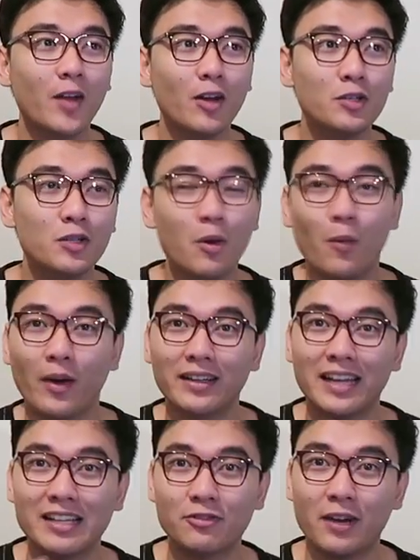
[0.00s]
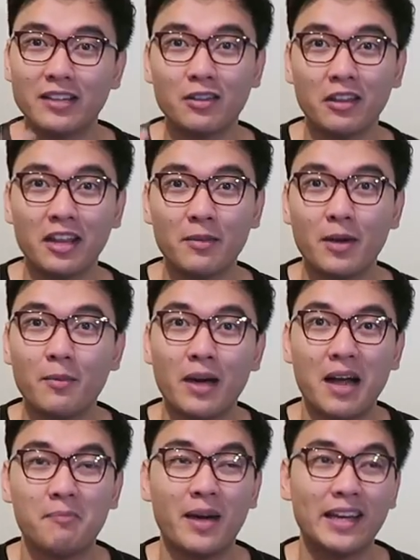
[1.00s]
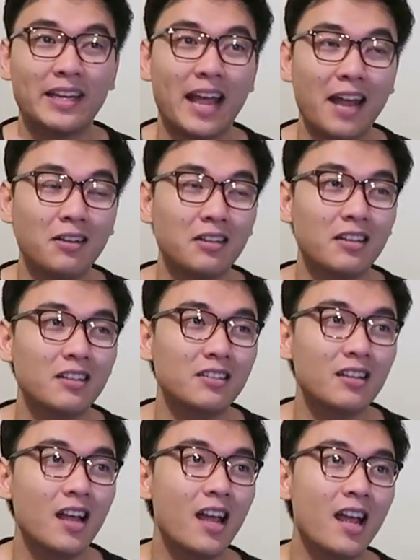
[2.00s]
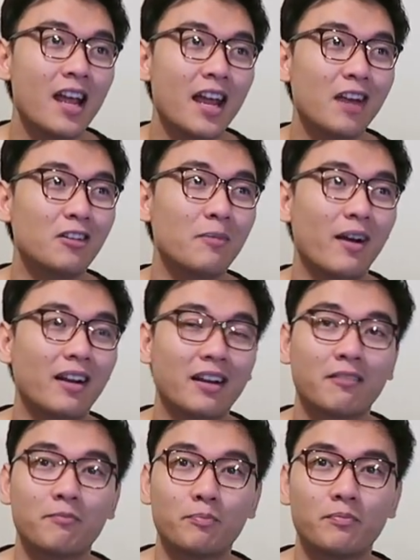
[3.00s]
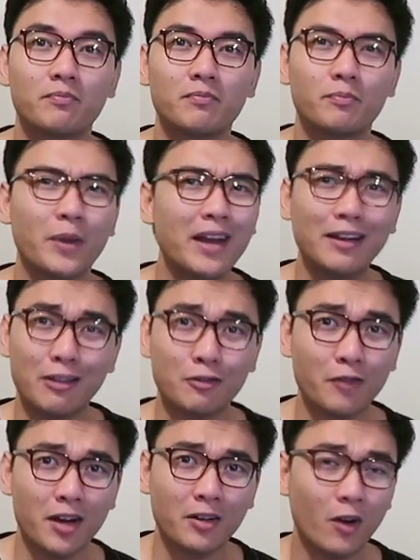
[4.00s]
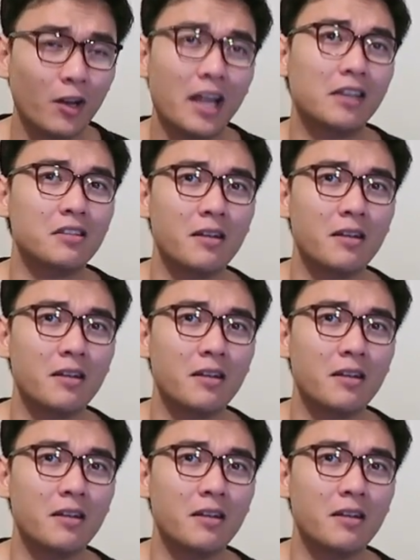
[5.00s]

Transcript: not sure what they're trying to sing about, but my guess is it's about like being struggled at